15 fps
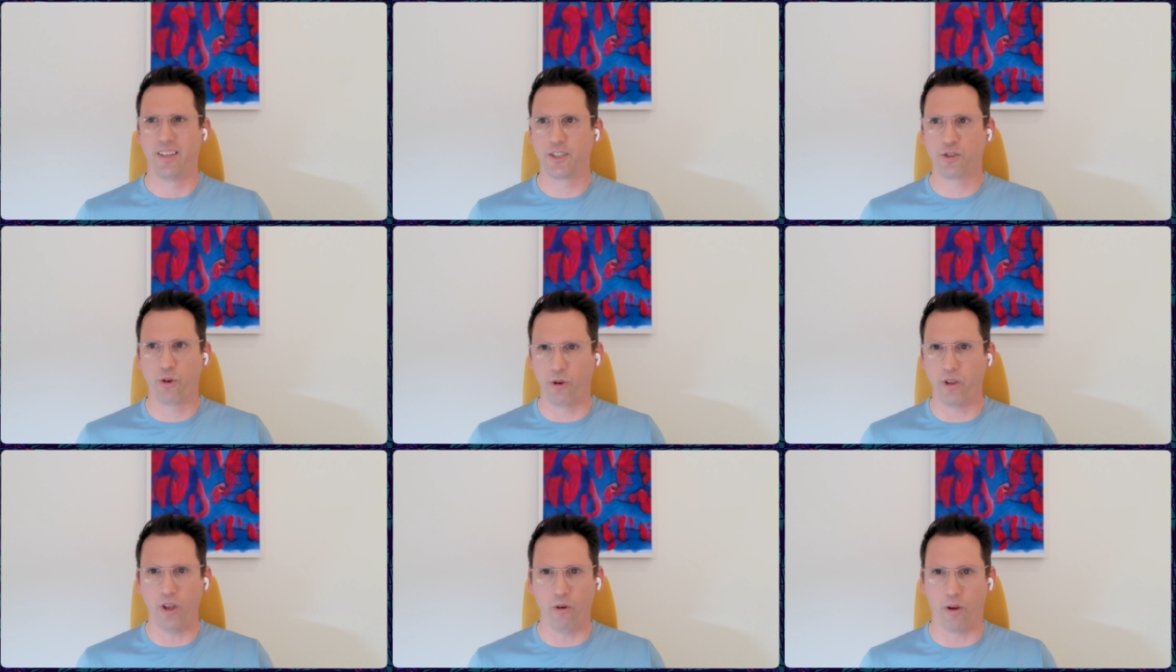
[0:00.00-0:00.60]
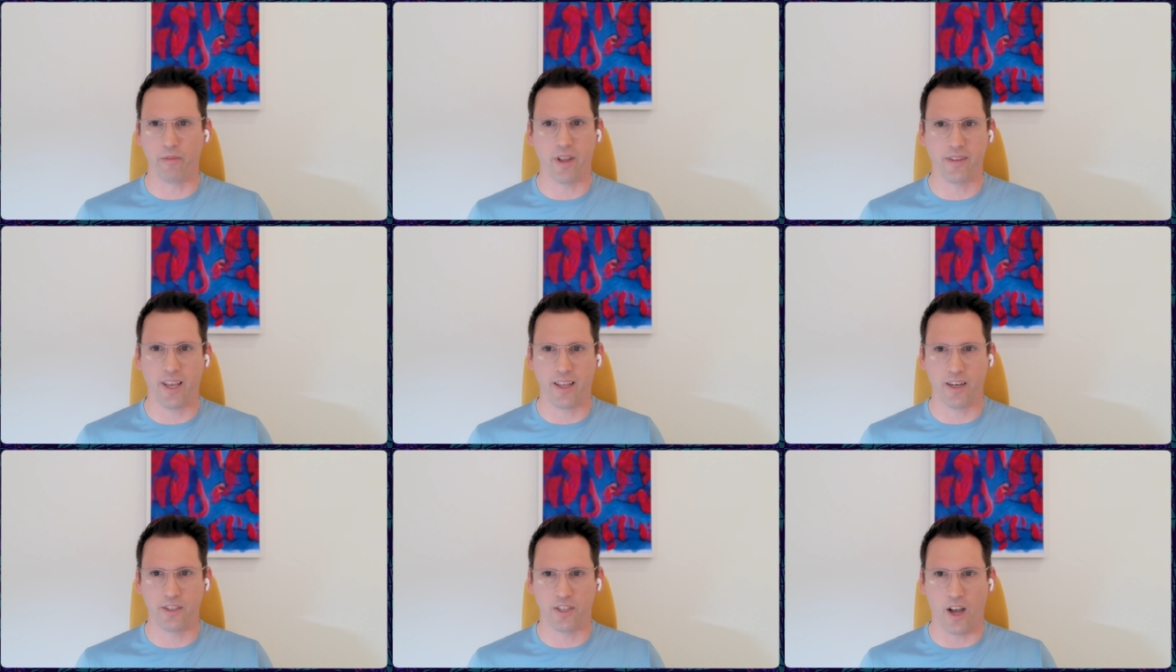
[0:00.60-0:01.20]
screw you, I'm not
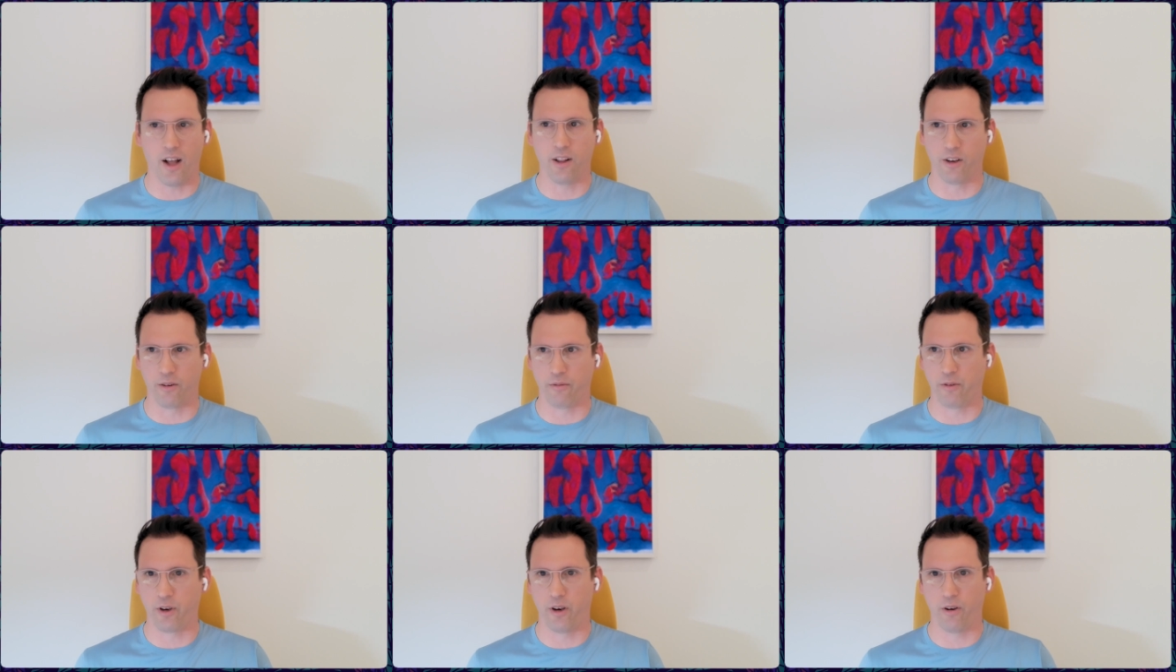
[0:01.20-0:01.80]
taking $1 for